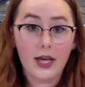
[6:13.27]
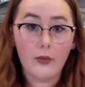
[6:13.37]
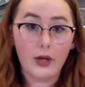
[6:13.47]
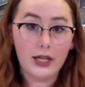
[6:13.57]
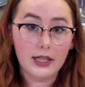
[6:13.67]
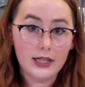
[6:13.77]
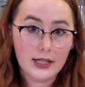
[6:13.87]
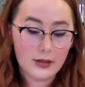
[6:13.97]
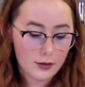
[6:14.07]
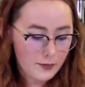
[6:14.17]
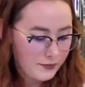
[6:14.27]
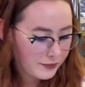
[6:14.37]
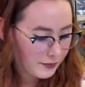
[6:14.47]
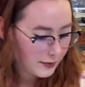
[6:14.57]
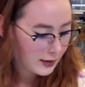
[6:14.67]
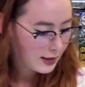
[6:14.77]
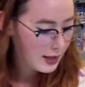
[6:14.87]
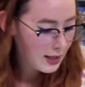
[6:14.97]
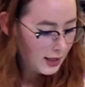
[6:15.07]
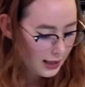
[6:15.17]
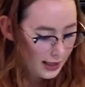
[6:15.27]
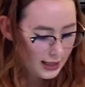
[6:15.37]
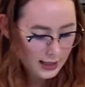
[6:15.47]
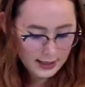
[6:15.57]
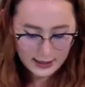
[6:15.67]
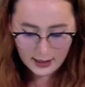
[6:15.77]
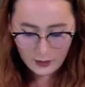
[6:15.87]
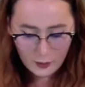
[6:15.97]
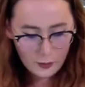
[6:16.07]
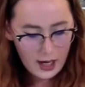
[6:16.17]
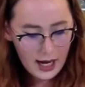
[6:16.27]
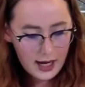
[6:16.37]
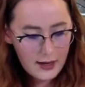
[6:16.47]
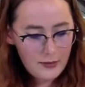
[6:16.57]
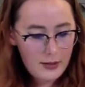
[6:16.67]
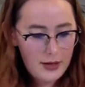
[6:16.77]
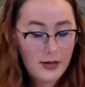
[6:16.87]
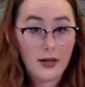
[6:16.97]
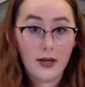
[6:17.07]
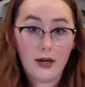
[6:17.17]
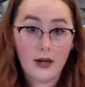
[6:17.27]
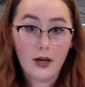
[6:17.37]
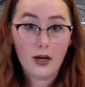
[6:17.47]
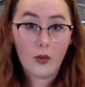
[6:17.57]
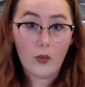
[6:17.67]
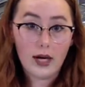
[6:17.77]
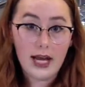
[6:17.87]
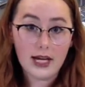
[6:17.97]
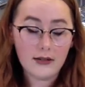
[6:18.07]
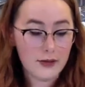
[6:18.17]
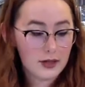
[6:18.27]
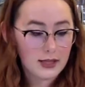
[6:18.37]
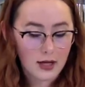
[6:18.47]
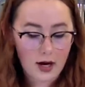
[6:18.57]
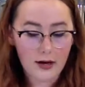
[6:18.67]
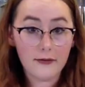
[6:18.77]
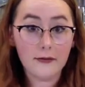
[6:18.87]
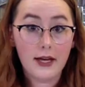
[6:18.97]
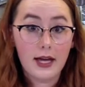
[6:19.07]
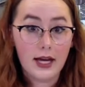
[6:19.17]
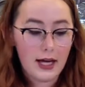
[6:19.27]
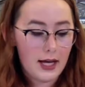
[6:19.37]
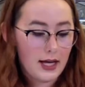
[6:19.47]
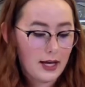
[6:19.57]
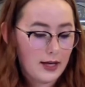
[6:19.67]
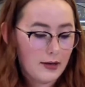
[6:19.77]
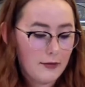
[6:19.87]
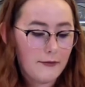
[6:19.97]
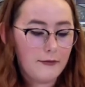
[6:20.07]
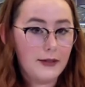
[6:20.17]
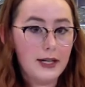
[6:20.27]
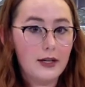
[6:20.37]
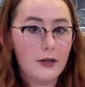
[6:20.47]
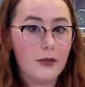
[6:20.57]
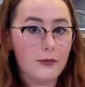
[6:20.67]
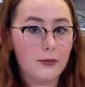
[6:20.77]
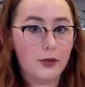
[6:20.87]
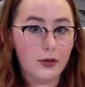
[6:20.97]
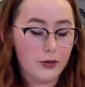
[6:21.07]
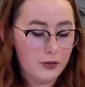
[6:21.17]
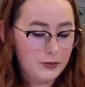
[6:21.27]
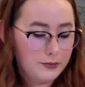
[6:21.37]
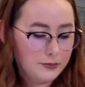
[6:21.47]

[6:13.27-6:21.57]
What you're going to do is grab one end of your scarf and feed it through,